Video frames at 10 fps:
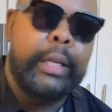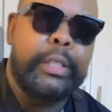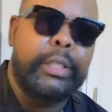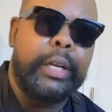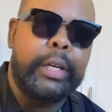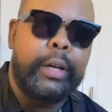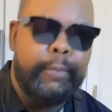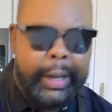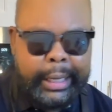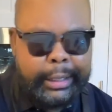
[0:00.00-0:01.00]
Let's shake it
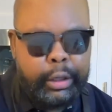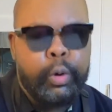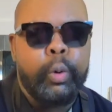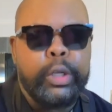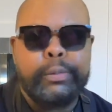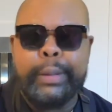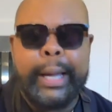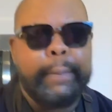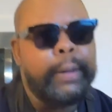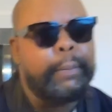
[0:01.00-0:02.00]
up. I like the coarse
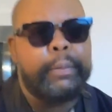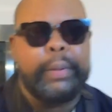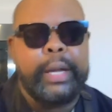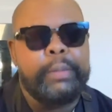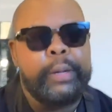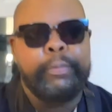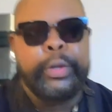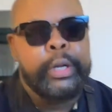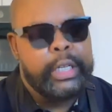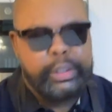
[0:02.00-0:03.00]
black pepper, baby.
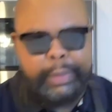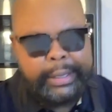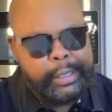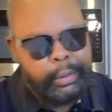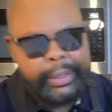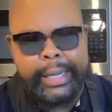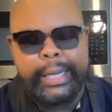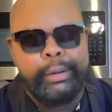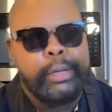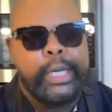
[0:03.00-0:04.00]
It's about to go
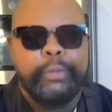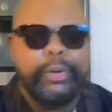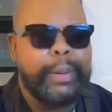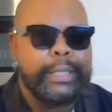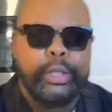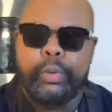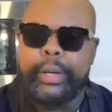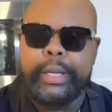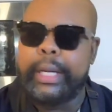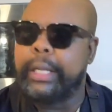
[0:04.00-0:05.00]
down, and we about to do
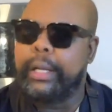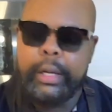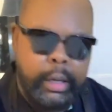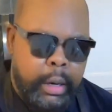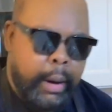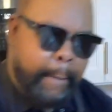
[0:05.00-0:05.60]
another look.